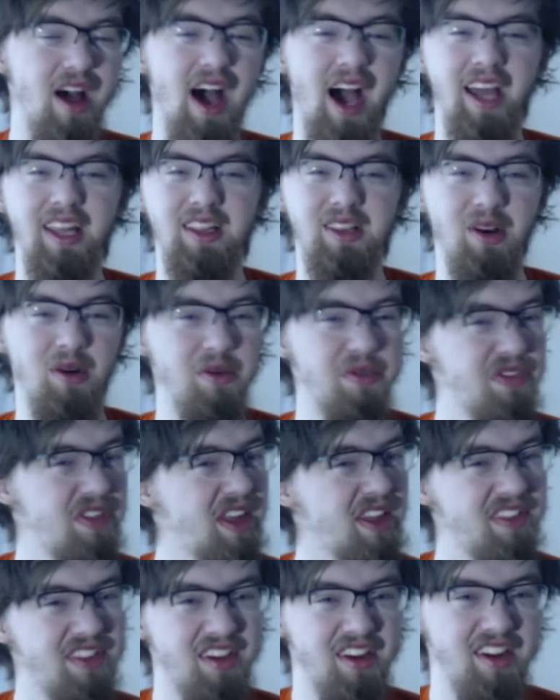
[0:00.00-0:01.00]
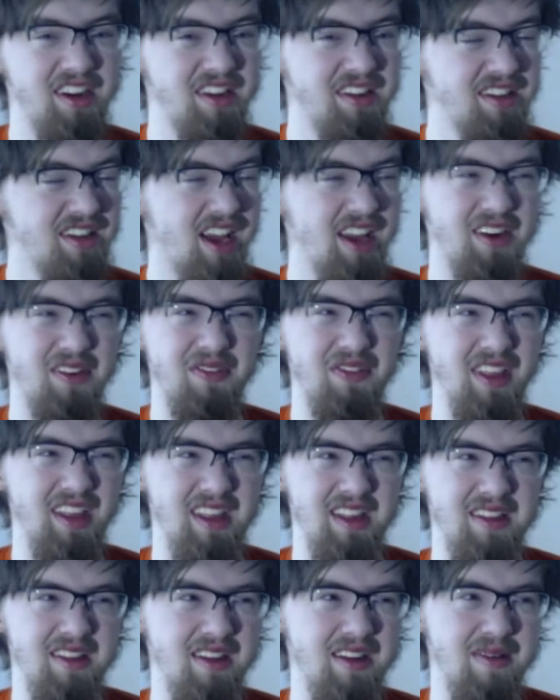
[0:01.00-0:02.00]
I don't think
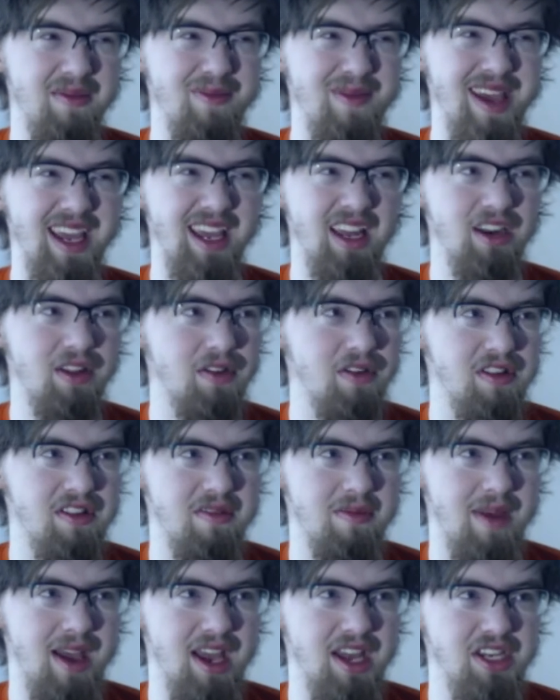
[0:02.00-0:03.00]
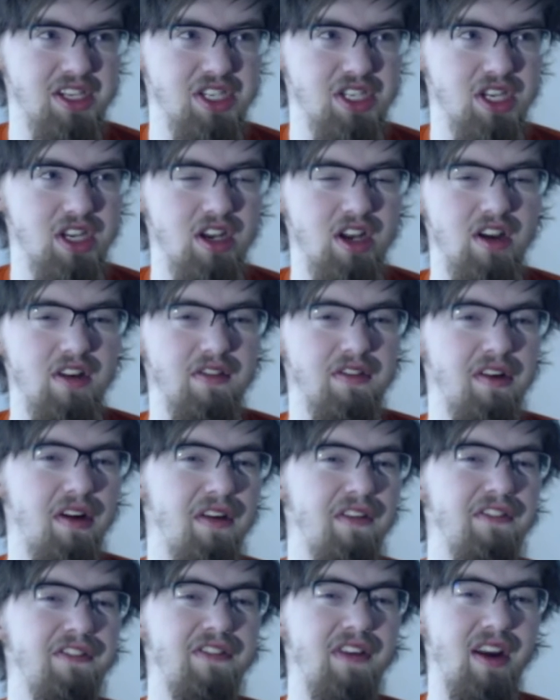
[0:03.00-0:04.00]
he's gonna make another Smash for
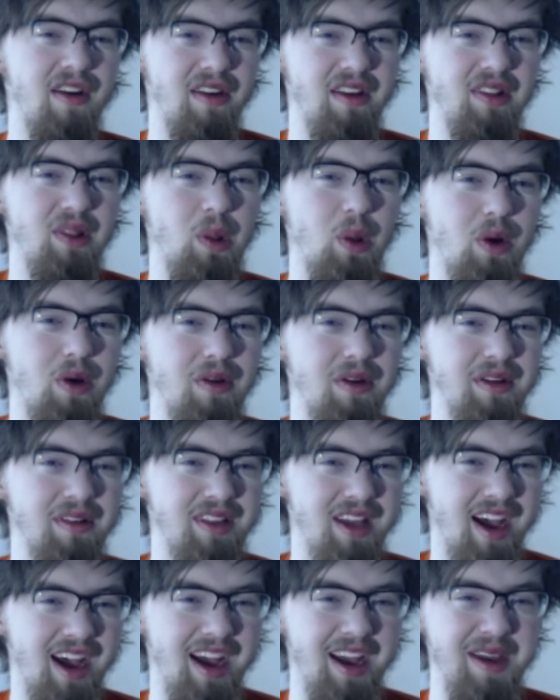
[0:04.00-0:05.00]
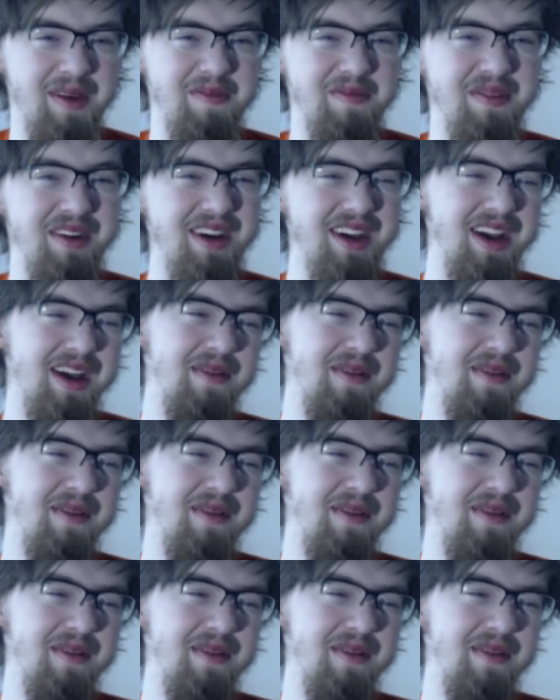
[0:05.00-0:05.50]
a very long time,